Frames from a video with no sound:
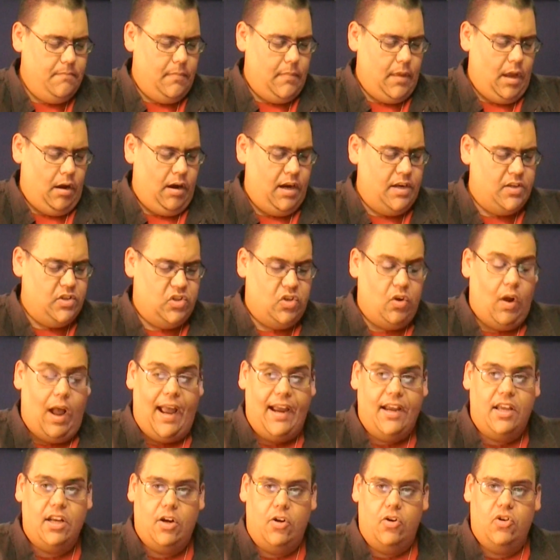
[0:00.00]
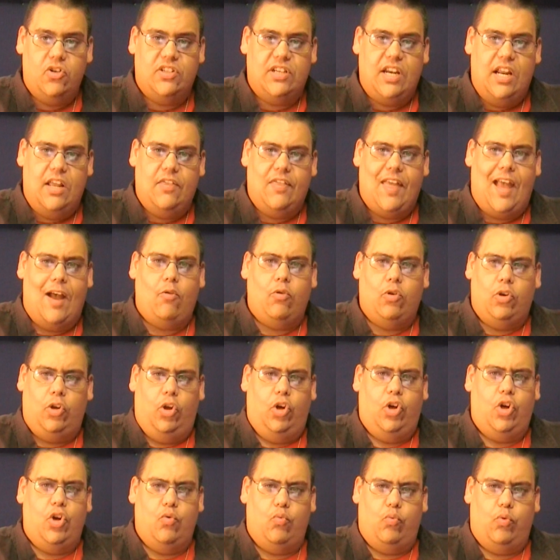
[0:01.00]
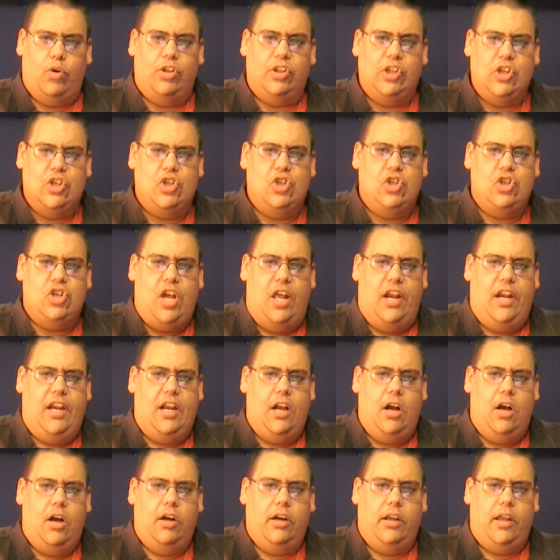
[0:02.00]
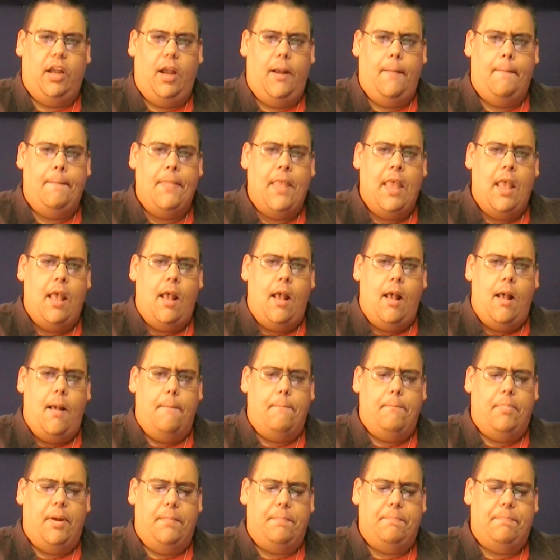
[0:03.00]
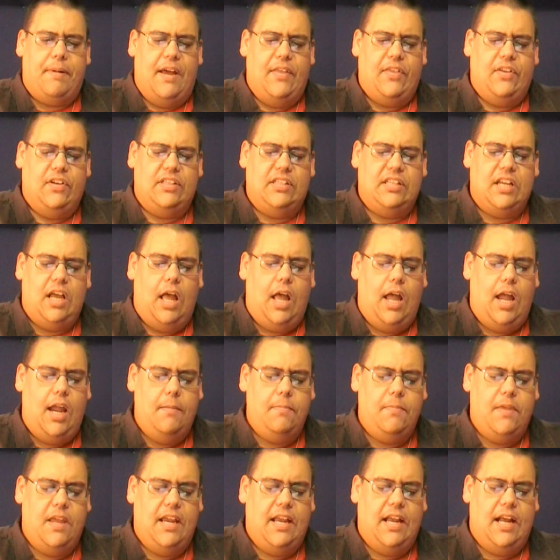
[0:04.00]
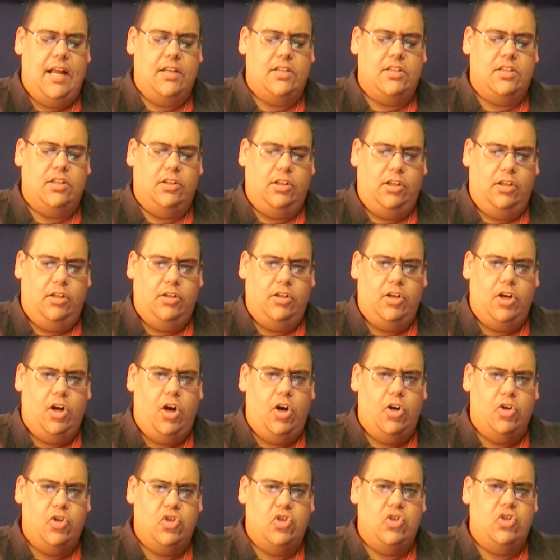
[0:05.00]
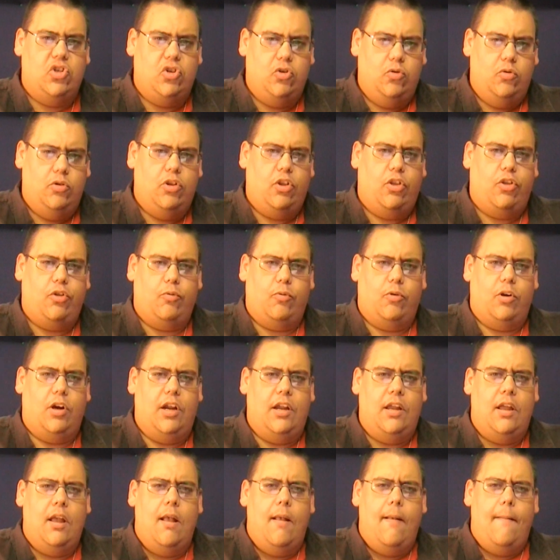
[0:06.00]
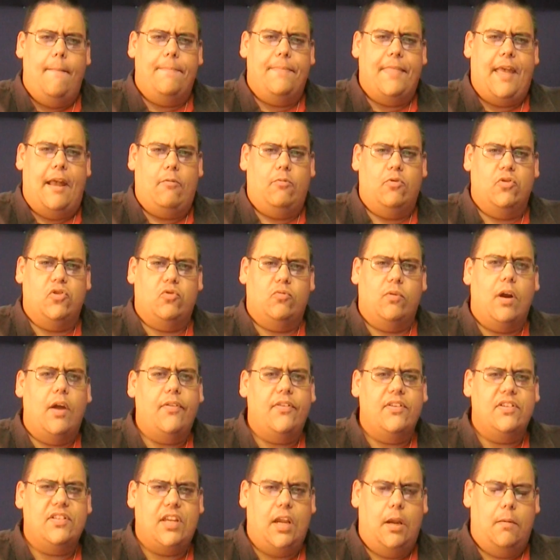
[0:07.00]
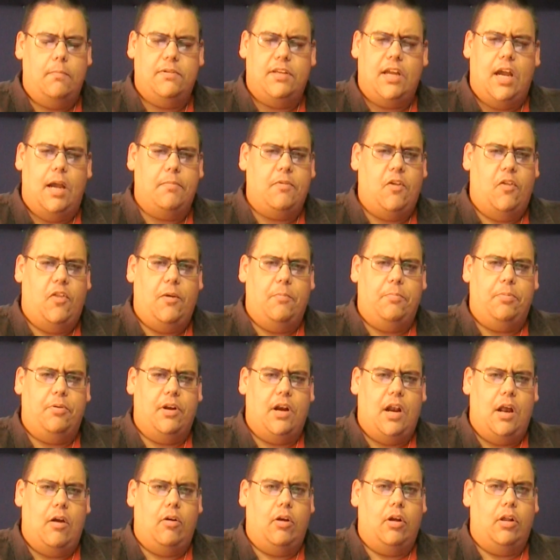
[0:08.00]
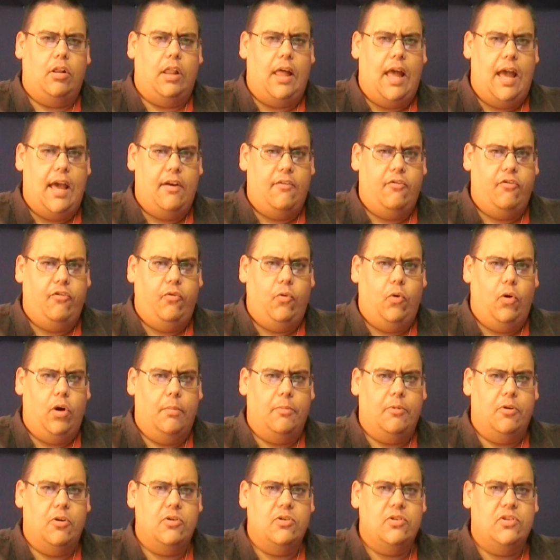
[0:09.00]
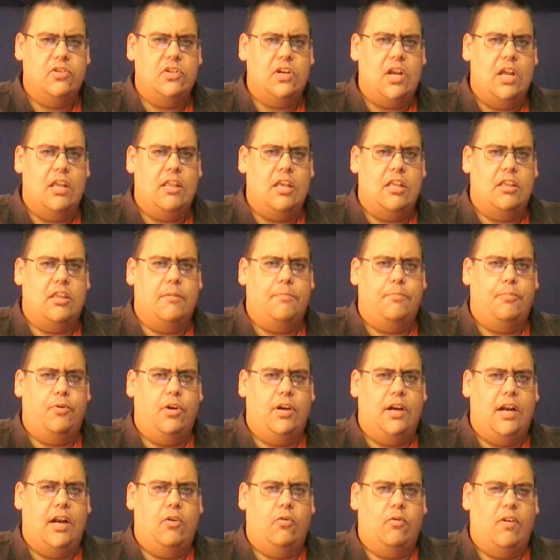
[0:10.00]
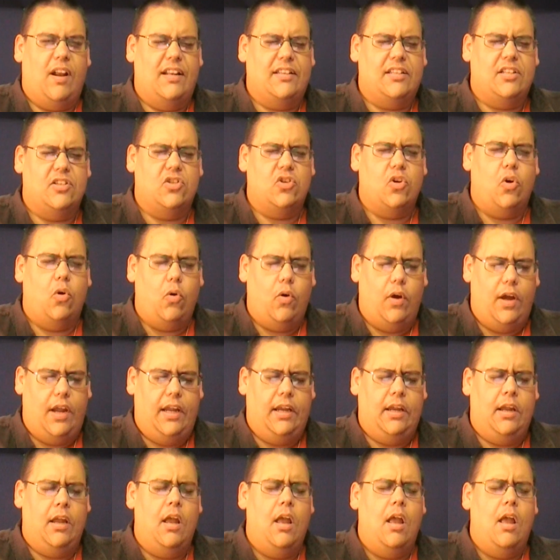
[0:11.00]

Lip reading: Alright, so I can understand that one looking really shitty, okay? But by the time they got to Little Cars 2 and 3, that was around the same time that they put out Gladiformers and that they put out Ratatoing.